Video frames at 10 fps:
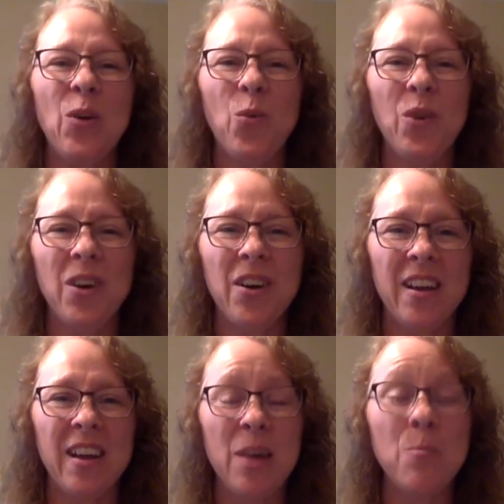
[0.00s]

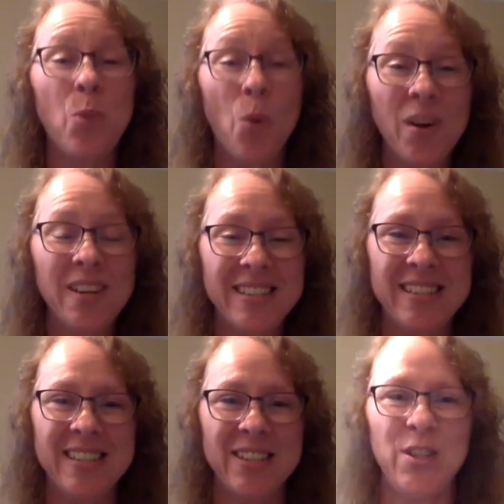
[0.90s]
We're
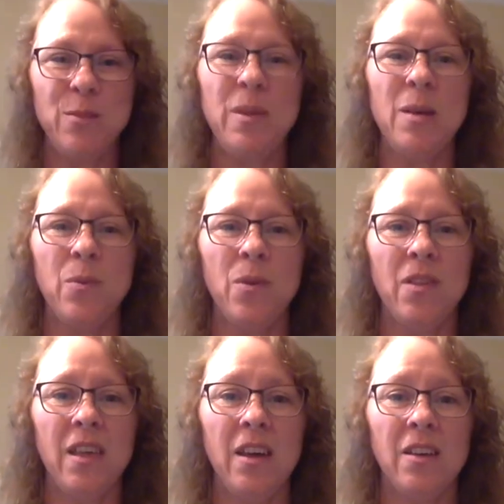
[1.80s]
important to the
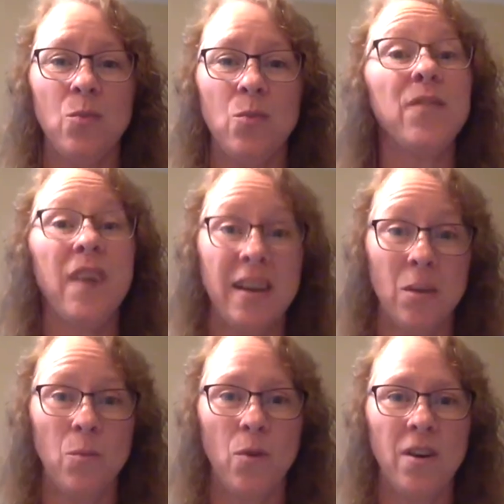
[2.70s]
people that we
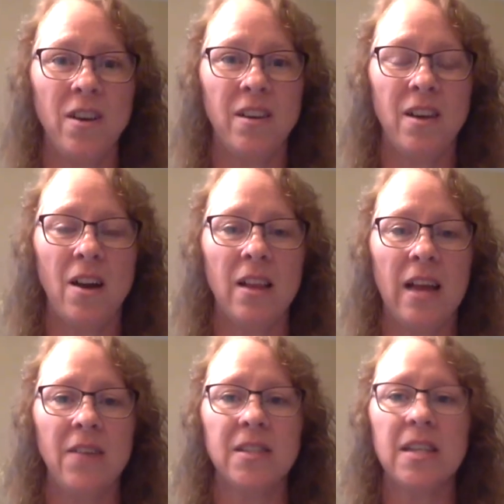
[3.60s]
find important in our
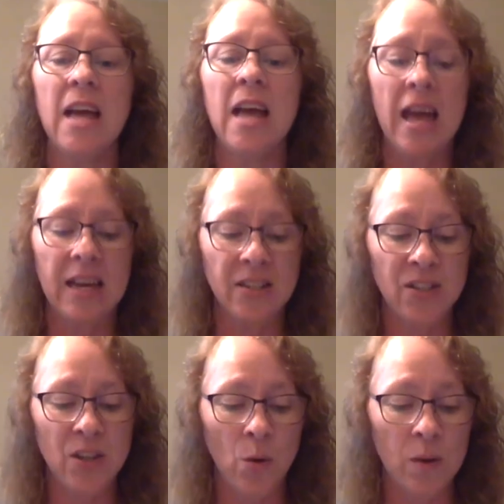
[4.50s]
lives. And
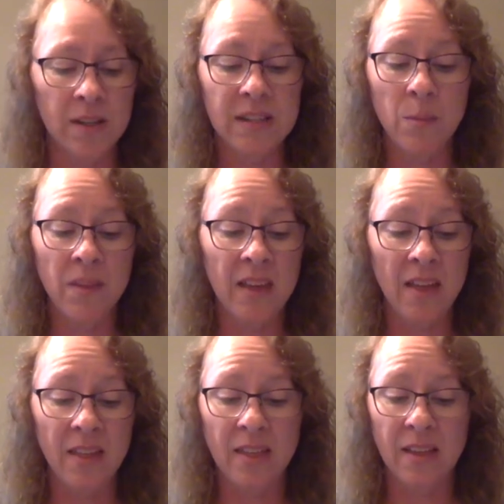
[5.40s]
so some of the
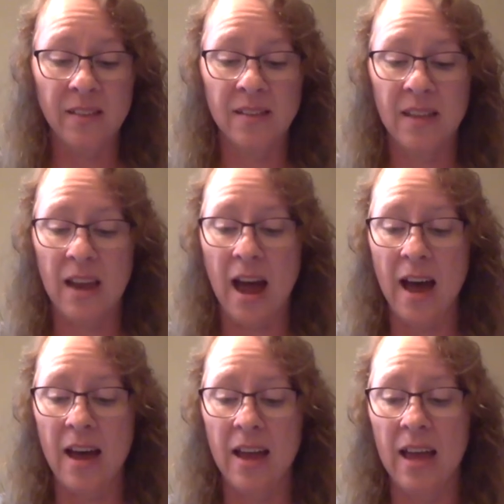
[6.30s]
other things that
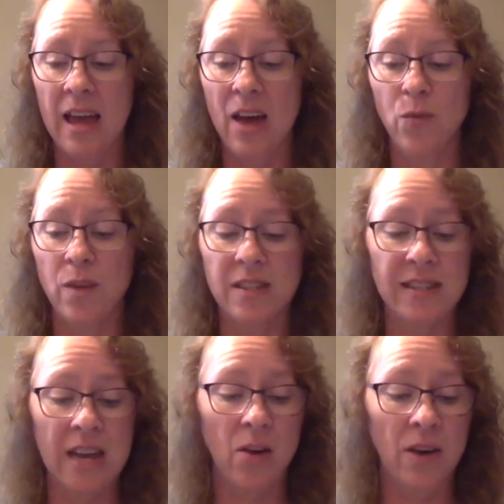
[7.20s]
I have written
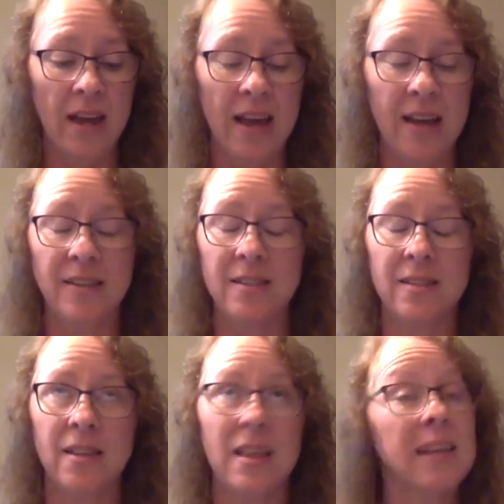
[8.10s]
down
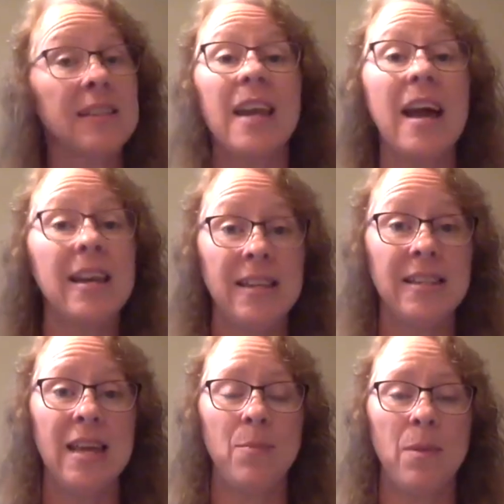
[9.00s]
as things that I need
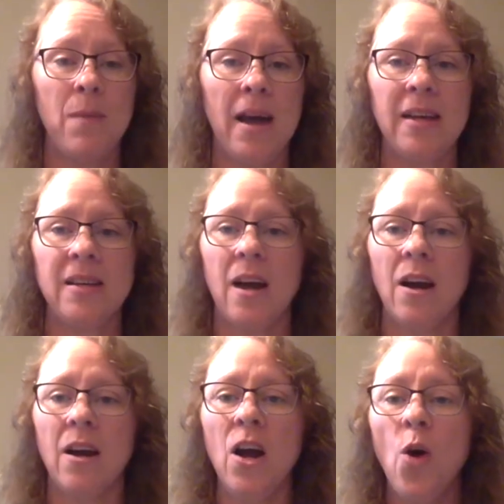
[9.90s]
to keep in mind
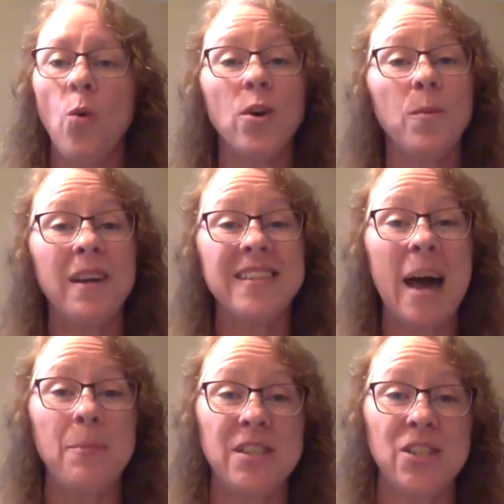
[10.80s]
are, what are my
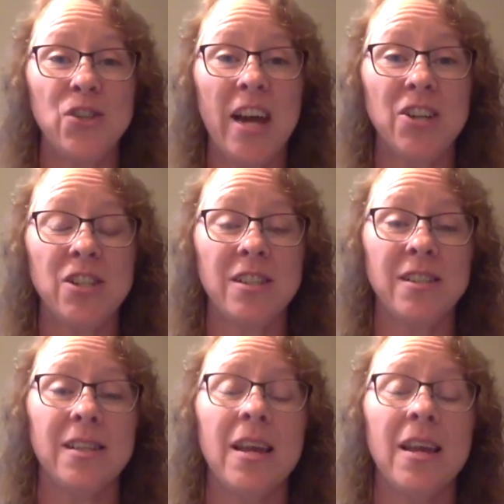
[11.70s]
top distractions?